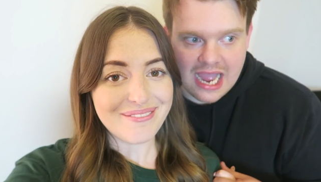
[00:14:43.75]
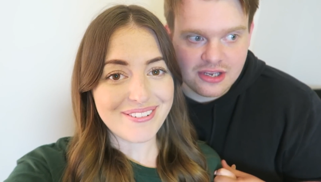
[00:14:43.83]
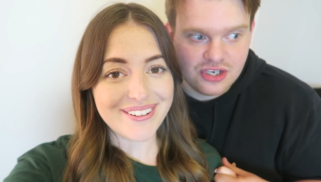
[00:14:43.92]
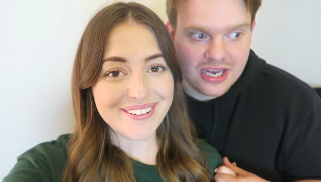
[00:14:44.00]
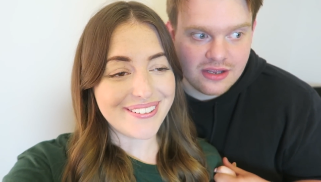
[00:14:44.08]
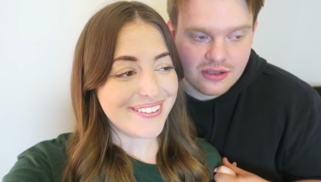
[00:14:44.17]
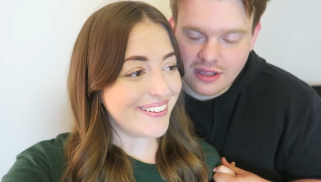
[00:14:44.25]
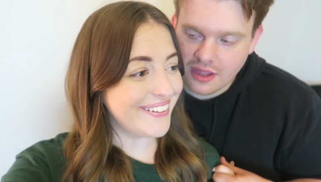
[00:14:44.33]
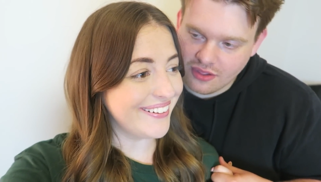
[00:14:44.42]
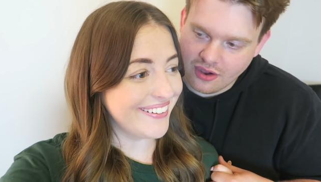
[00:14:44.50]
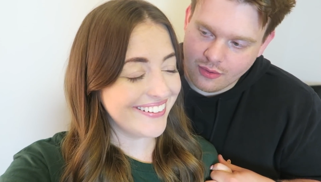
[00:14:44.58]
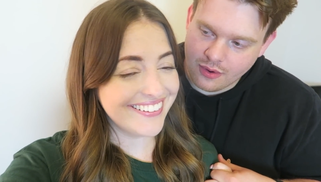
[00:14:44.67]
Speaker 1: I genuinely
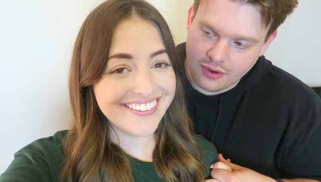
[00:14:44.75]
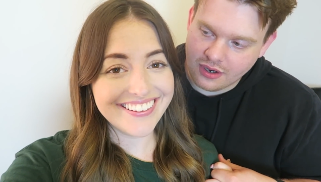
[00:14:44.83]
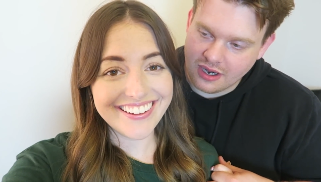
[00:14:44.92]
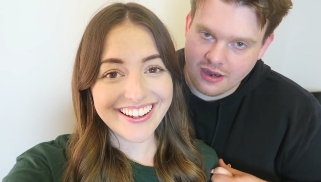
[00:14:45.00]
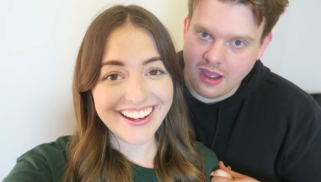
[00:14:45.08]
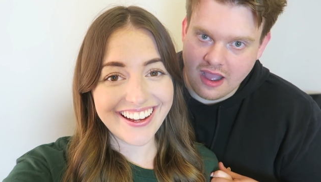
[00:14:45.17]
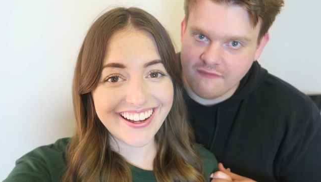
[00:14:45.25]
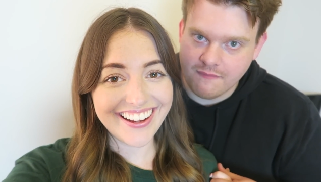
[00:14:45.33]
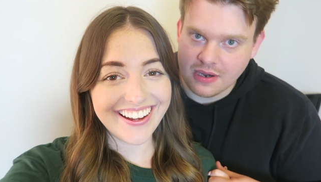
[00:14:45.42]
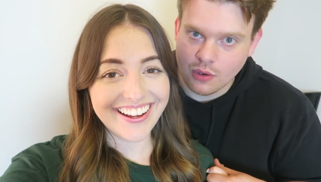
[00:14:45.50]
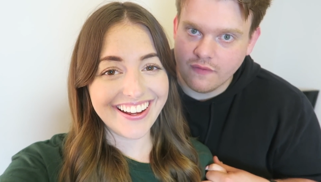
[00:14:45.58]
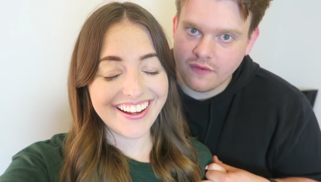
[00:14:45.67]
thought we were going to have
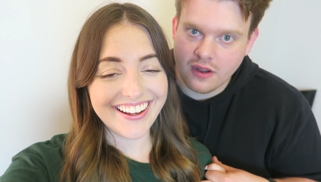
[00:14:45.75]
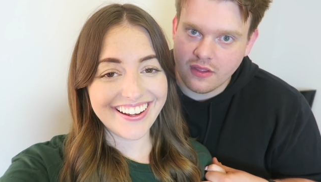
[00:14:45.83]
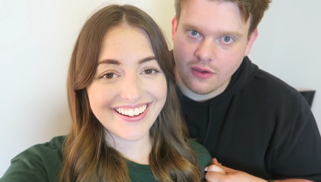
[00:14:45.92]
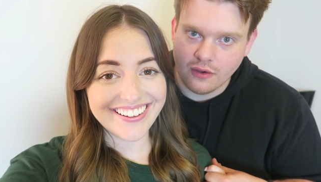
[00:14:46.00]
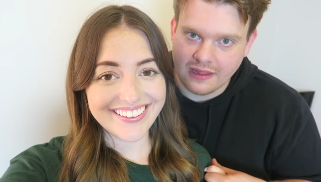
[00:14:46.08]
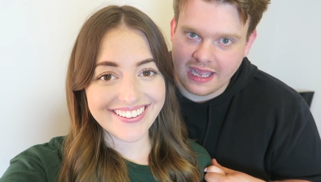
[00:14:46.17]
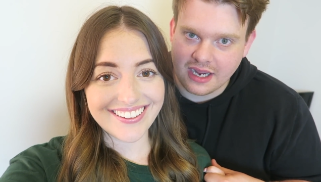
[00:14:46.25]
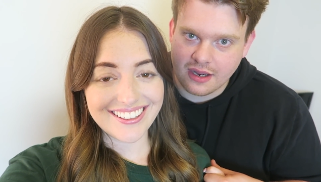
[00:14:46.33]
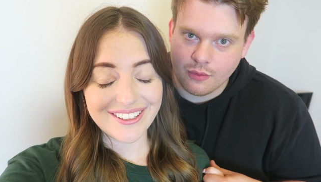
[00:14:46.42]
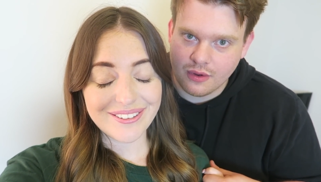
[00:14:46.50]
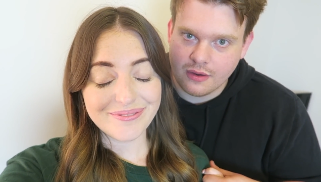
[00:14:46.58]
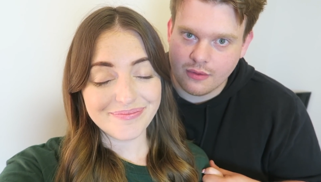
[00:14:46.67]
been over it though. Like,
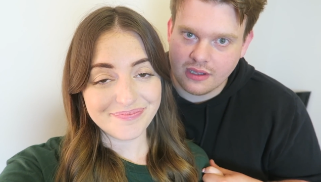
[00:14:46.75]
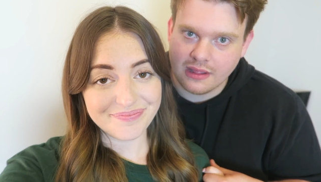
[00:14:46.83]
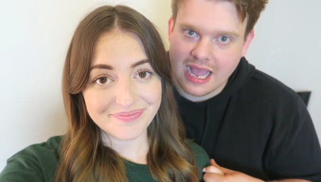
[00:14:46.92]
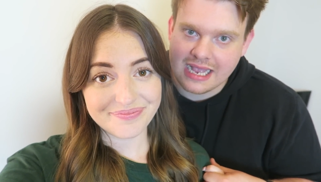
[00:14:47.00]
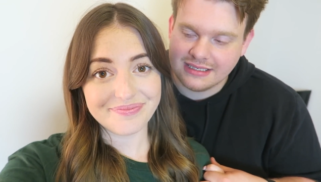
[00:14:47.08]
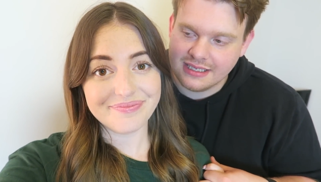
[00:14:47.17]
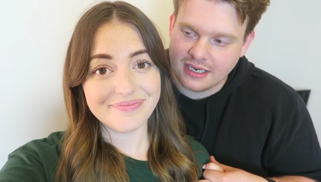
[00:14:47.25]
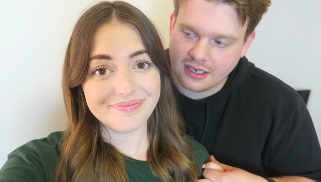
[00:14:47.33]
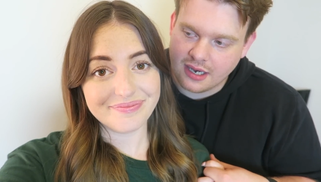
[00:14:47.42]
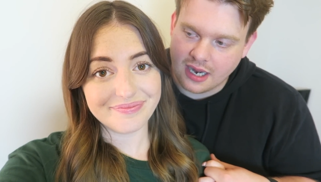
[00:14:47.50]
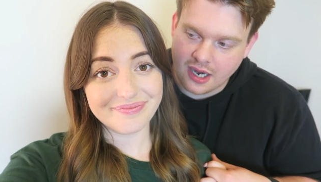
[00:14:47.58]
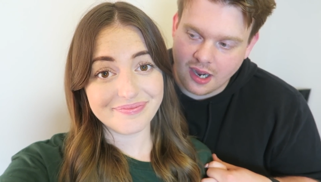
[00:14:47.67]
we lasted
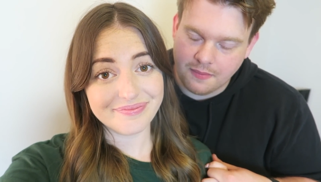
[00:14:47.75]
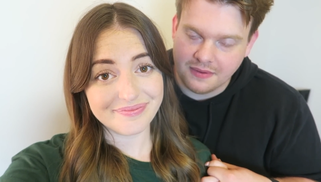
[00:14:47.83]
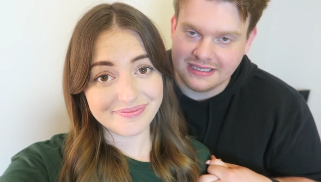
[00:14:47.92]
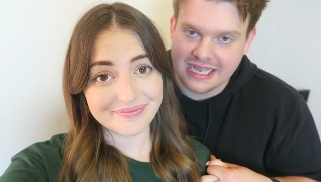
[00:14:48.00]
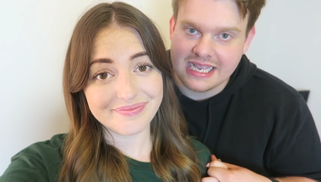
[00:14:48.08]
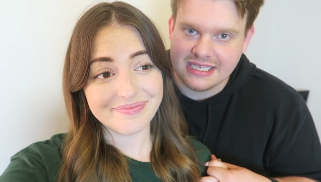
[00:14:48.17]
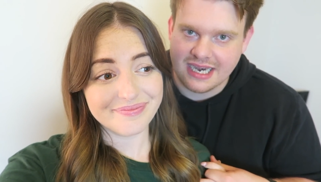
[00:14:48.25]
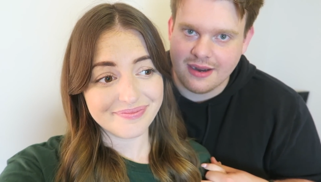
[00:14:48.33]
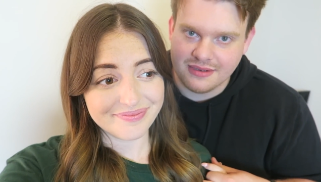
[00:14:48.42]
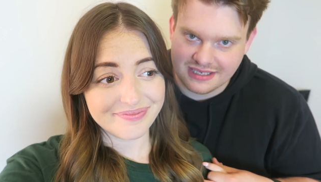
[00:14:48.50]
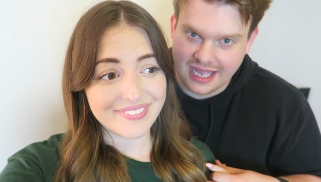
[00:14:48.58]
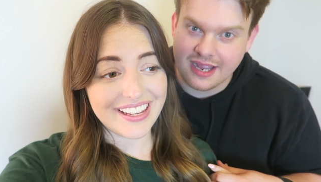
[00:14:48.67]
a couple of days and I
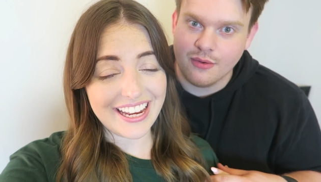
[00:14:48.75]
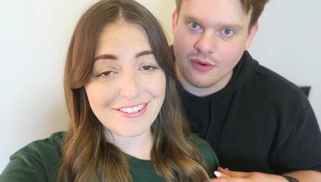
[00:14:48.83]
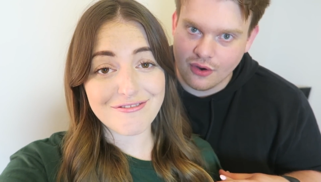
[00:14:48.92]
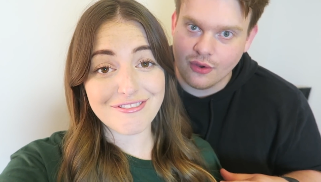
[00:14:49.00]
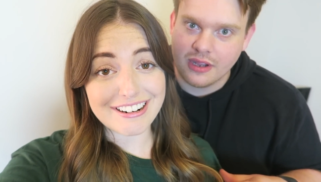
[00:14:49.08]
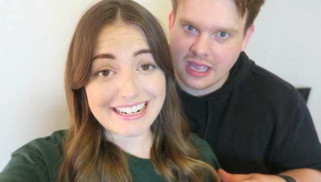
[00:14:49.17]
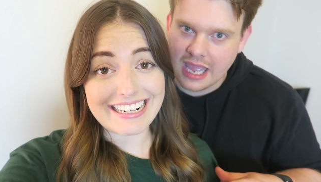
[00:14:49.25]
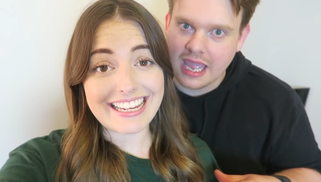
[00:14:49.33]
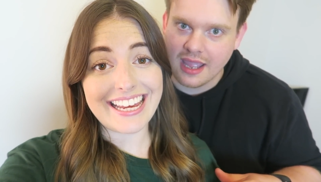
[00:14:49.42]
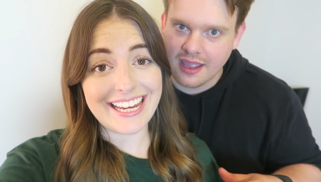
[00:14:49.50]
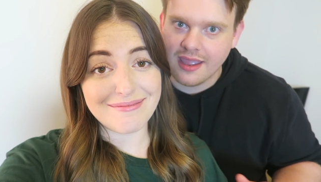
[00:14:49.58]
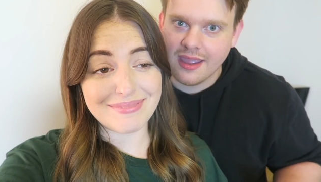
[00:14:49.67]
was like,
Speaker 2: we're okay. It
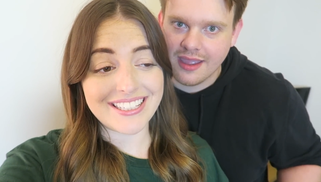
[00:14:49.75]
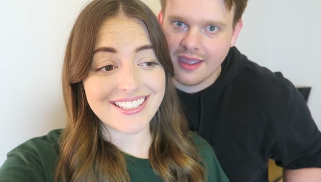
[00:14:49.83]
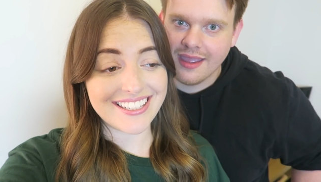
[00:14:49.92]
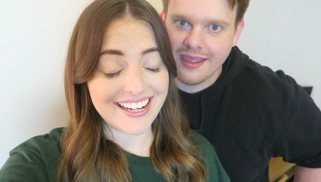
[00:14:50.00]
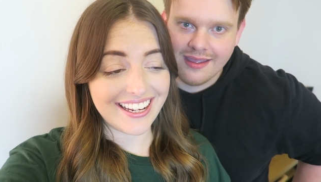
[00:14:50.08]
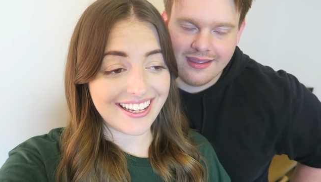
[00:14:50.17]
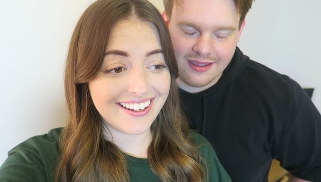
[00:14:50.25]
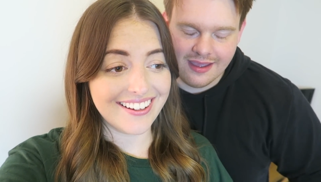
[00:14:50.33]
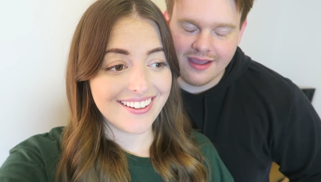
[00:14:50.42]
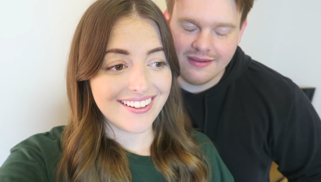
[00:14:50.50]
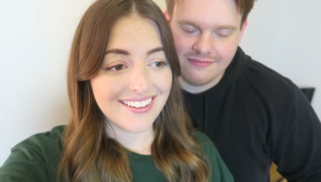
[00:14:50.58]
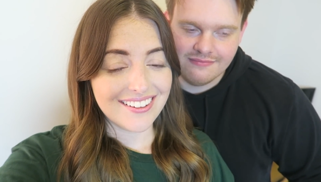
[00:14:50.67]
really hit me today.
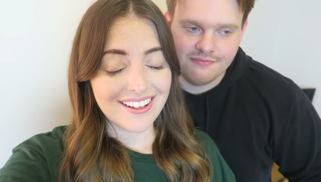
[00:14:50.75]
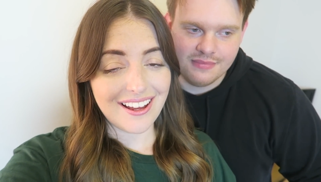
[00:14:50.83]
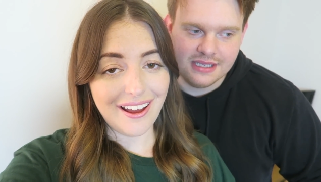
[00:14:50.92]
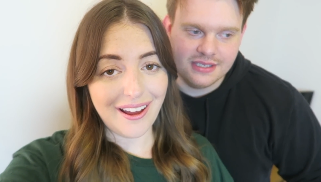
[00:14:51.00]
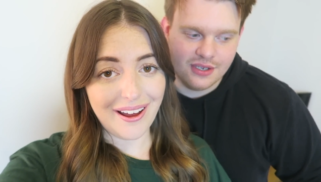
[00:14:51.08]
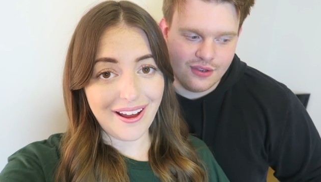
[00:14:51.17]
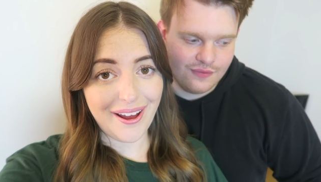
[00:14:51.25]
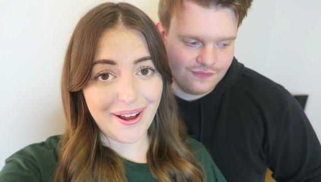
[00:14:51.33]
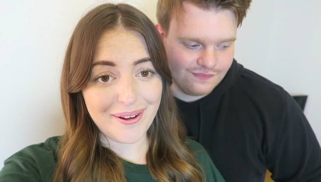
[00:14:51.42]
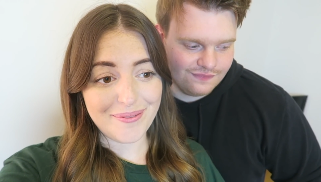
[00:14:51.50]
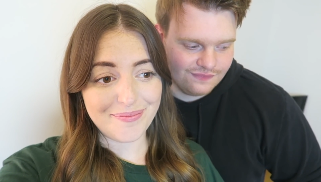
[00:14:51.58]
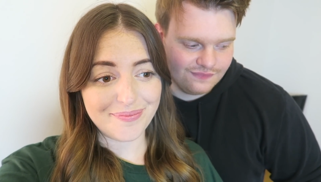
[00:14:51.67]
Speaker 1: Yeah, me too.
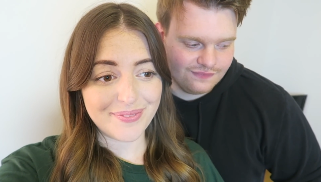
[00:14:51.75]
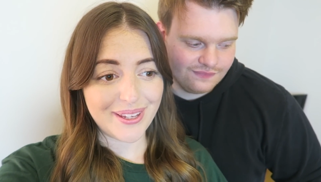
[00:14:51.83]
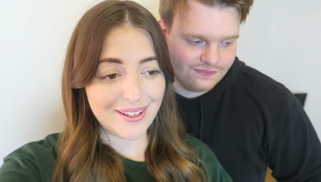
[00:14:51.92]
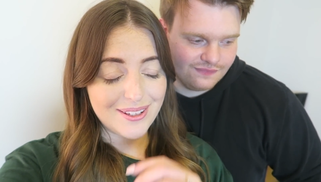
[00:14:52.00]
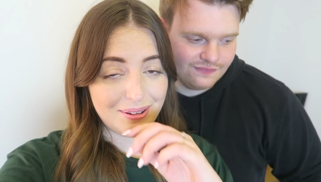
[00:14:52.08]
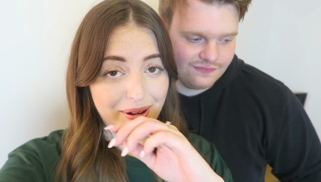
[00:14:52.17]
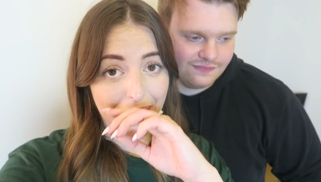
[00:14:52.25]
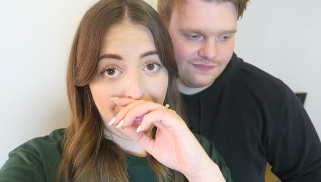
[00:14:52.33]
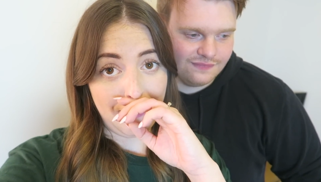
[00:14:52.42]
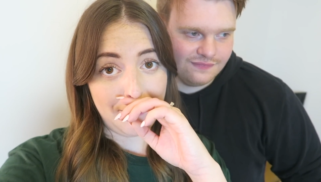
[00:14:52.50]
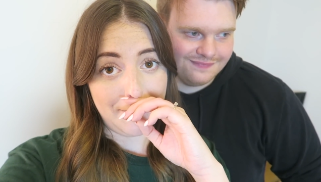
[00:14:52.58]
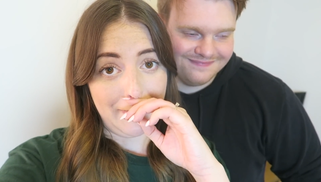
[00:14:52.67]
Speaker 2: So
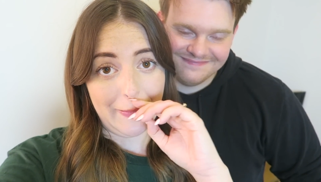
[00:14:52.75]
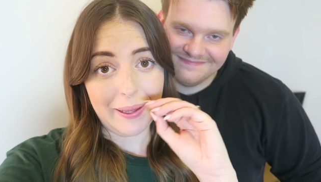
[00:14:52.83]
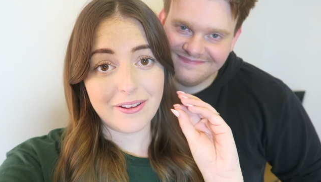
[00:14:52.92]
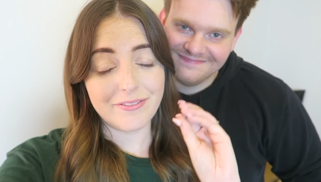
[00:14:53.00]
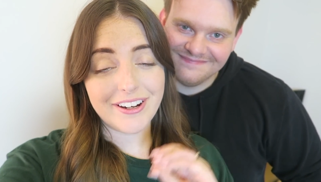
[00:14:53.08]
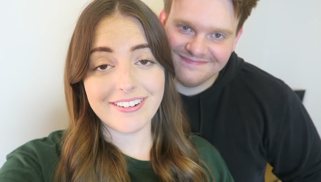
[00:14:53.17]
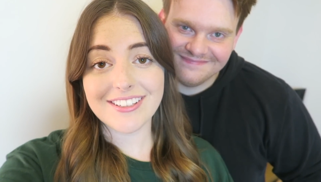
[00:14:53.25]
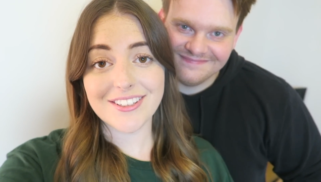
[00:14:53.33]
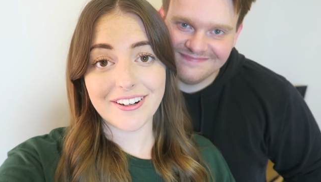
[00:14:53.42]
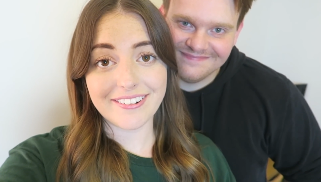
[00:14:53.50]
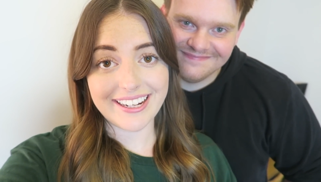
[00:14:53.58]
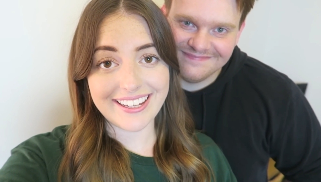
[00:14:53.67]
yeah, very
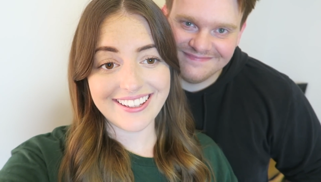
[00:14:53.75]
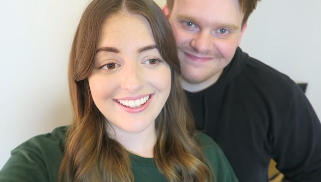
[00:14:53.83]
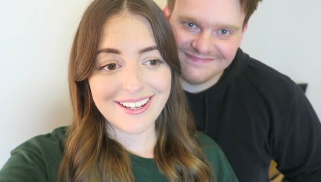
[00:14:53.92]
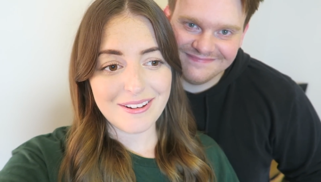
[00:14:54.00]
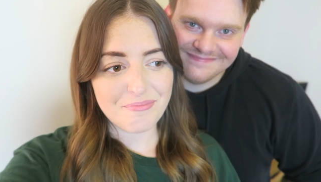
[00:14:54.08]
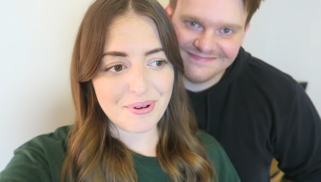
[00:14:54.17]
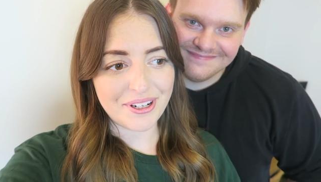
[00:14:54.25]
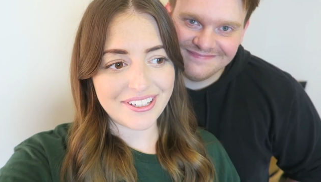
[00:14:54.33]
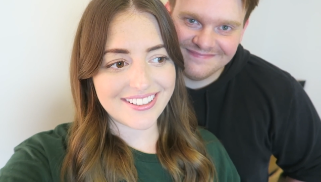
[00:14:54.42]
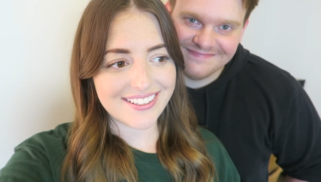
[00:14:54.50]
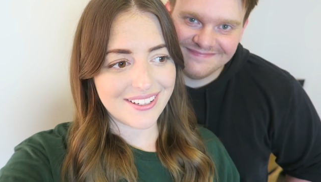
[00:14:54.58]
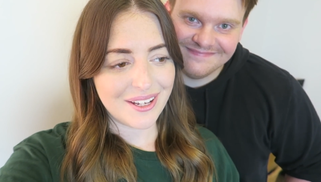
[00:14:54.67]
sorry,
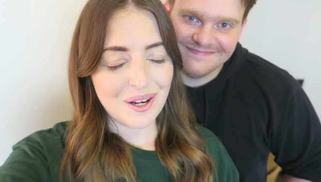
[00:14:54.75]
but